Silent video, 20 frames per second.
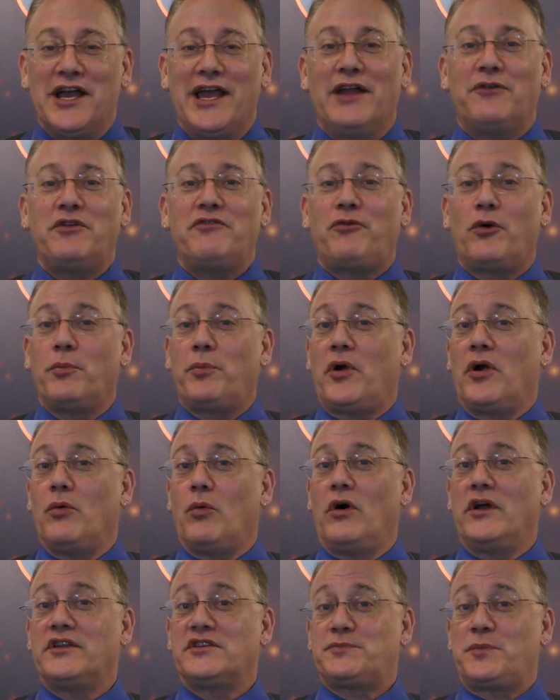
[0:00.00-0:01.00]
Henry IV Part
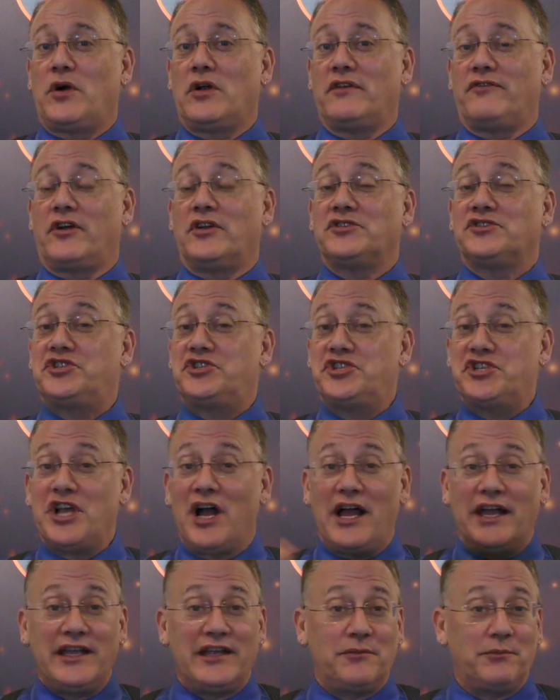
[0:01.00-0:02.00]
1 is part of our
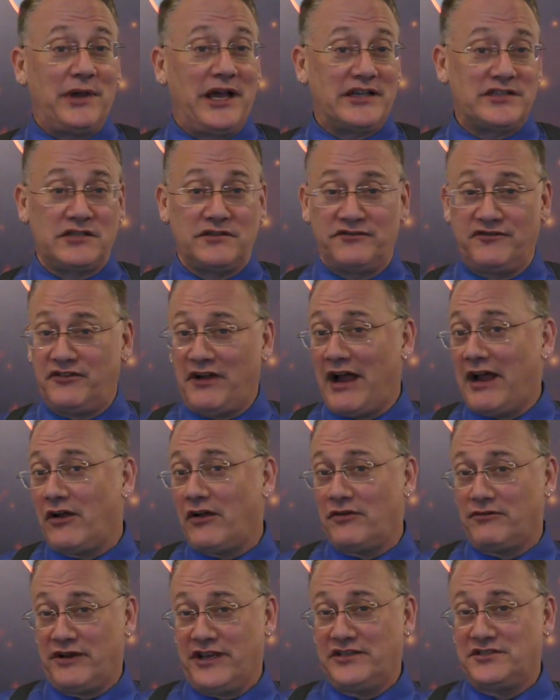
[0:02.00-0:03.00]
giant, massive Fire
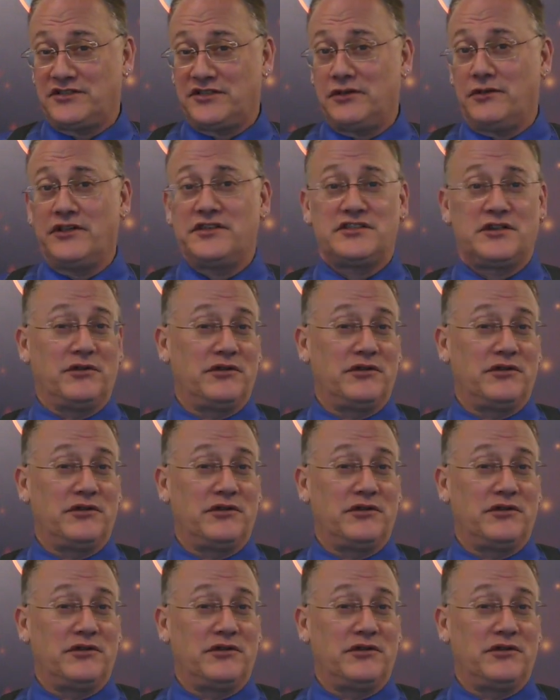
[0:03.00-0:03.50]
and Rain series,